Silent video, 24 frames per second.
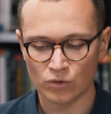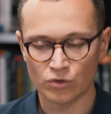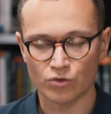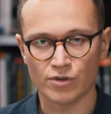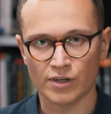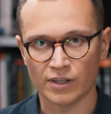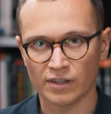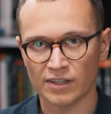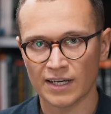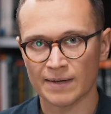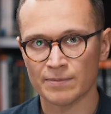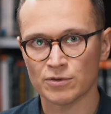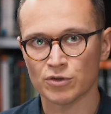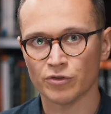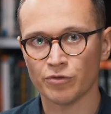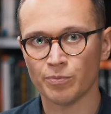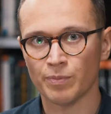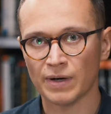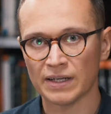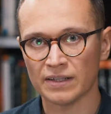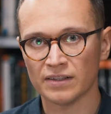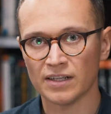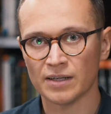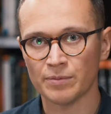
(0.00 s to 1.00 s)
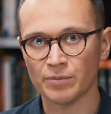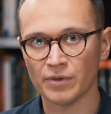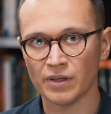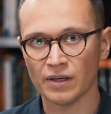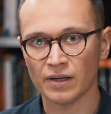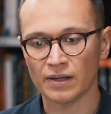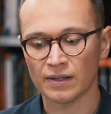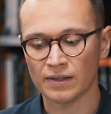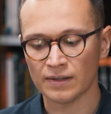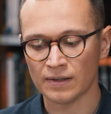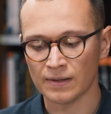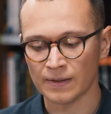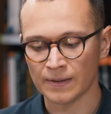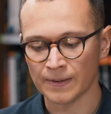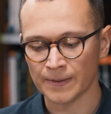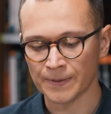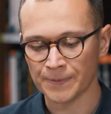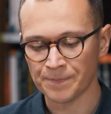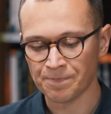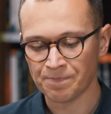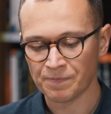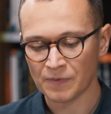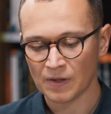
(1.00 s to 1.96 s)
during times of pandemic and